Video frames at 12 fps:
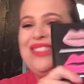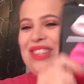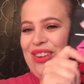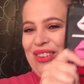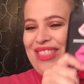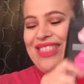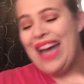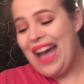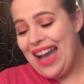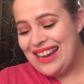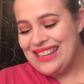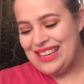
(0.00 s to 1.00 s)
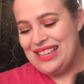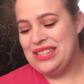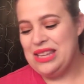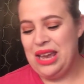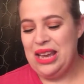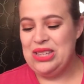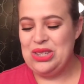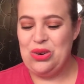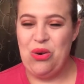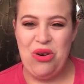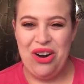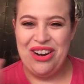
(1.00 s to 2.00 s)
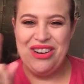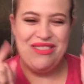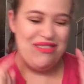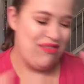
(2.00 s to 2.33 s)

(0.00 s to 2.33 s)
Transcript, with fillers: So that is a score